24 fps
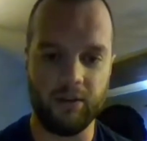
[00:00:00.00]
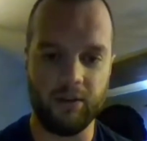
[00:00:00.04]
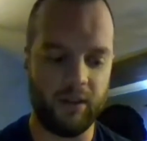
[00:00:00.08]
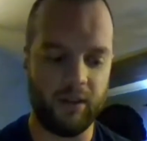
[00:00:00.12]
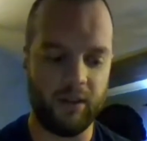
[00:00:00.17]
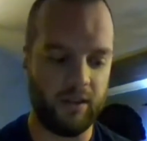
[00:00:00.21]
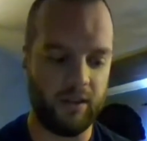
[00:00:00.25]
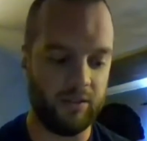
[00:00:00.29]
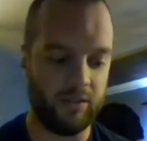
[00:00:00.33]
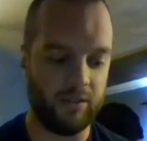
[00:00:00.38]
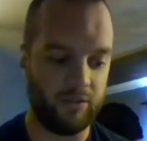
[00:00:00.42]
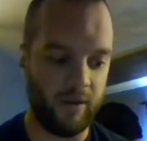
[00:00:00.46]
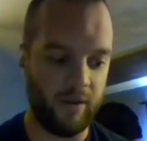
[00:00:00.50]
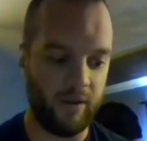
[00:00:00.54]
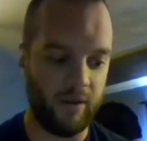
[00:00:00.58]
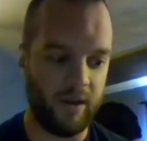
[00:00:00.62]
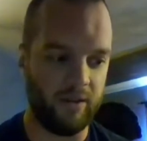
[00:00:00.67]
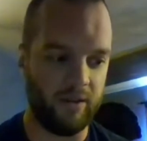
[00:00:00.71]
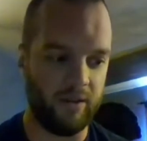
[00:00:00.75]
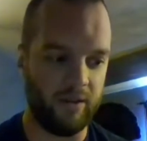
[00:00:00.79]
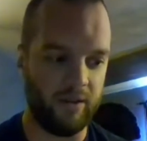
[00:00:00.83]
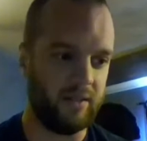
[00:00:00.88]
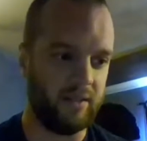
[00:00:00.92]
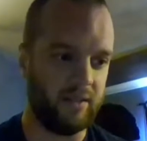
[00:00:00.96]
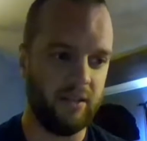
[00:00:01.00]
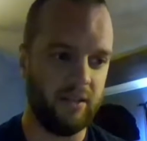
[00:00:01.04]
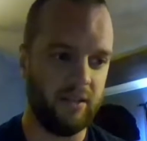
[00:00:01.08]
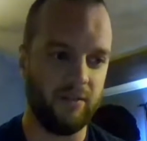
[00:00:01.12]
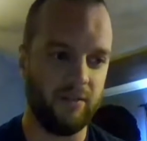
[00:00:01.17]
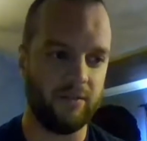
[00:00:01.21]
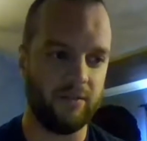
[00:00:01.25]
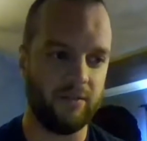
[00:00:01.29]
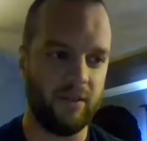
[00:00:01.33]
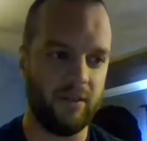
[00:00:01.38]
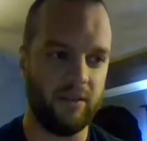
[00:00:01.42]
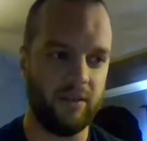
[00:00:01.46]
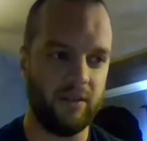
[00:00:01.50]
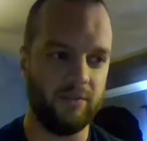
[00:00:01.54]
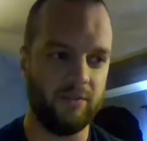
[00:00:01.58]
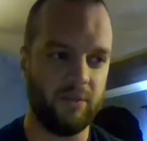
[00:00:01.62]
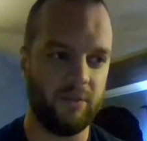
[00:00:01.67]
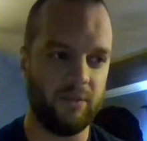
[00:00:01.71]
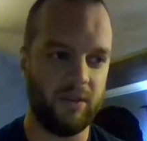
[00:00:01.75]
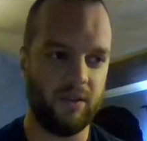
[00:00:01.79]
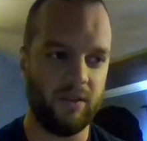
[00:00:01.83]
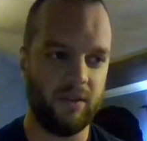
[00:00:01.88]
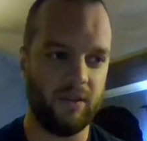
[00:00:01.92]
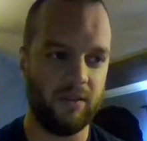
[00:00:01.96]
Like, it's great to see those things,
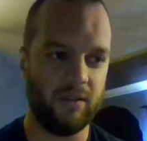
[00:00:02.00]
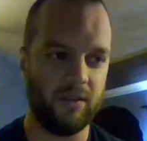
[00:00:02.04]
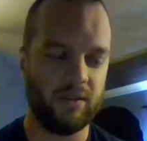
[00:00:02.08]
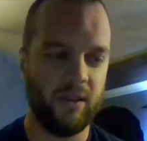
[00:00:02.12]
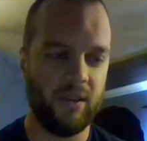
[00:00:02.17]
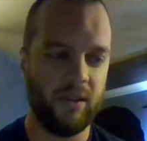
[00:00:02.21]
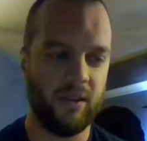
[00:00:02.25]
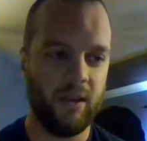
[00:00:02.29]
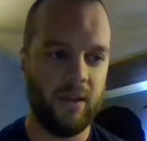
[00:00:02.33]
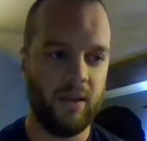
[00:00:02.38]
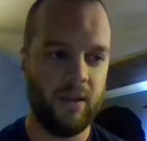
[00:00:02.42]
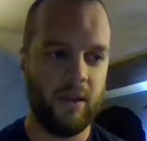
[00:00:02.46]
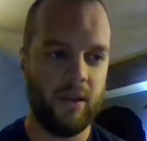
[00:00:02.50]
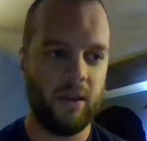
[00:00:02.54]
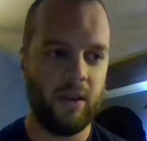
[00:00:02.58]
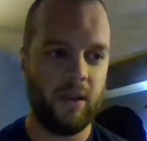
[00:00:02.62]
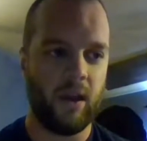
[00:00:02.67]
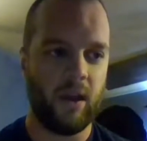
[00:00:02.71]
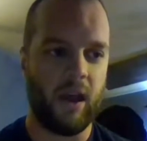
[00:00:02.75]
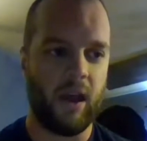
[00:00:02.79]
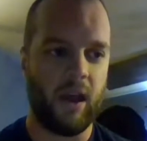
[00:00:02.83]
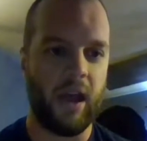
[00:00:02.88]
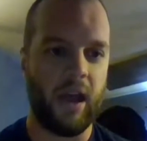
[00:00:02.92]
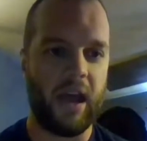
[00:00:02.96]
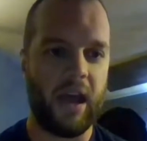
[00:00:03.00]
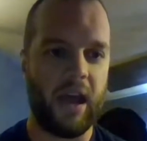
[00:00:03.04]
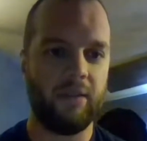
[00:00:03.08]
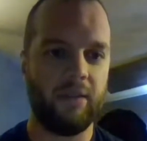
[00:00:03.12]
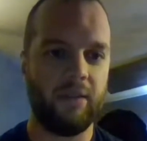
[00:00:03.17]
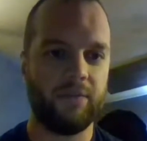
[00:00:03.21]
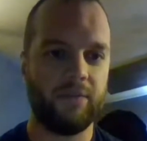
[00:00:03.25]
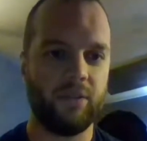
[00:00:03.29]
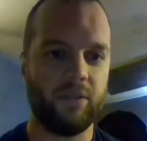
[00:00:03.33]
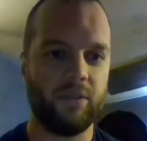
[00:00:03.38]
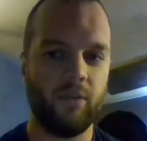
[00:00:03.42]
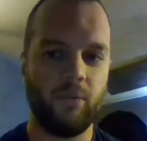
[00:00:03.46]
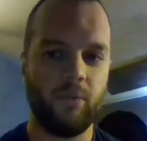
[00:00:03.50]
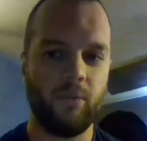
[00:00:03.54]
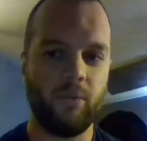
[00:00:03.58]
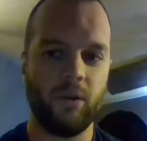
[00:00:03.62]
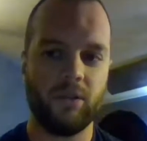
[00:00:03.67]
because I have so